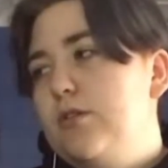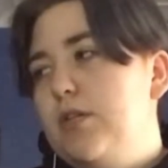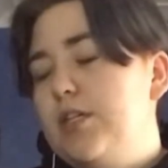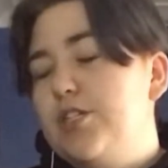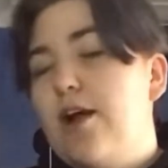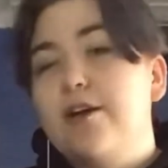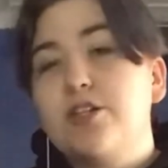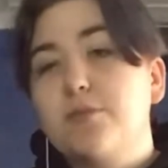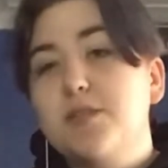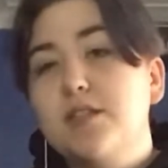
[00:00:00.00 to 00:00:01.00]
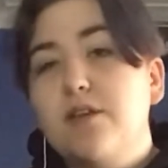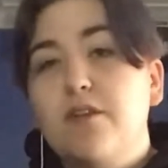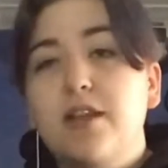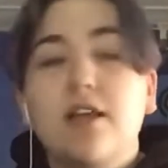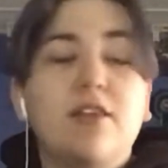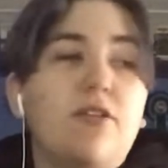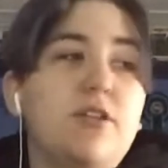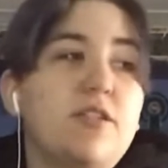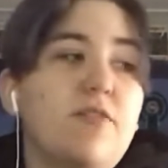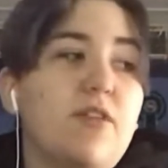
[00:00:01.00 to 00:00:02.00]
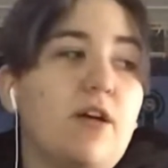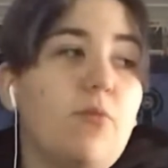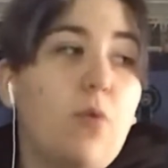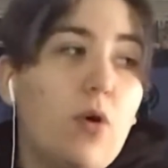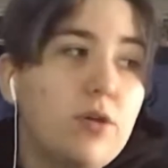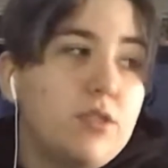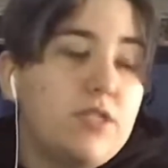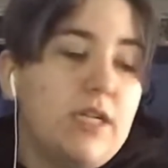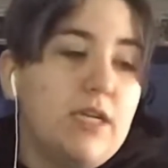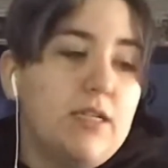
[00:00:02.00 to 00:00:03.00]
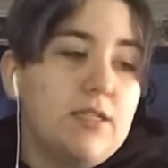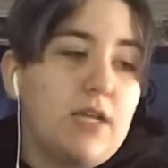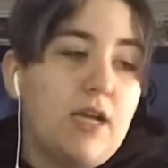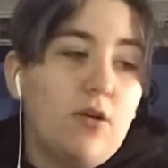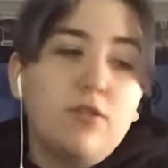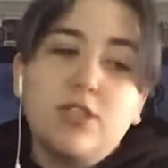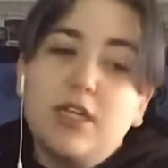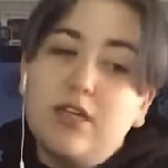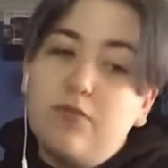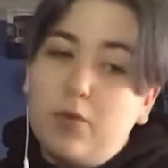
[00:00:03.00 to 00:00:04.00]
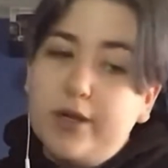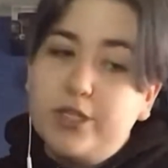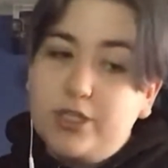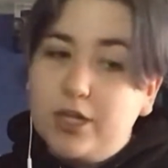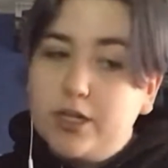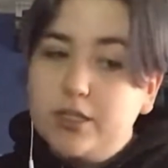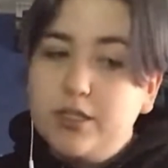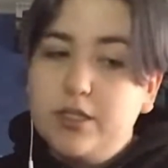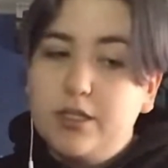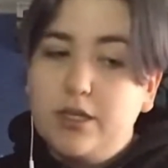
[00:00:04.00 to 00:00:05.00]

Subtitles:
charity shops and stuff like that. The only stuff that is a long sleeve white shirt,